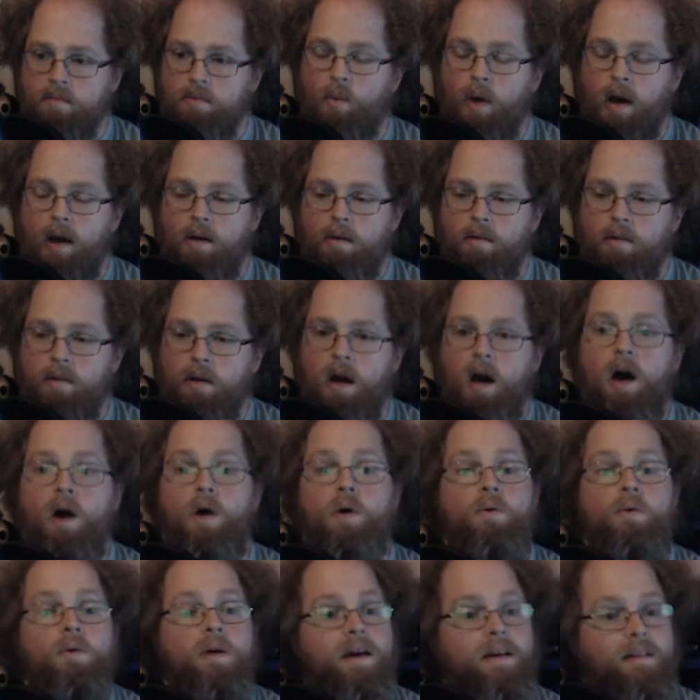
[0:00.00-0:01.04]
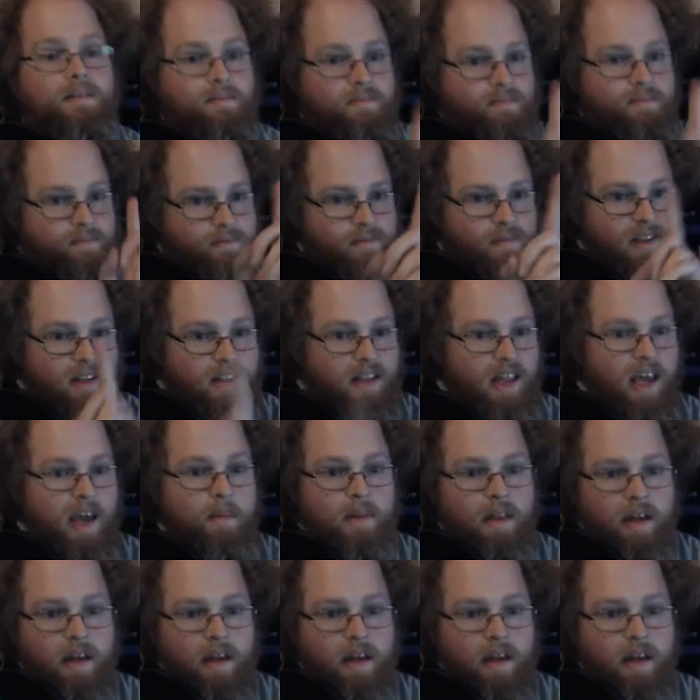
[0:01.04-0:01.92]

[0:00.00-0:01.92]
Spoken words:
Wow. Oh, right. Lamb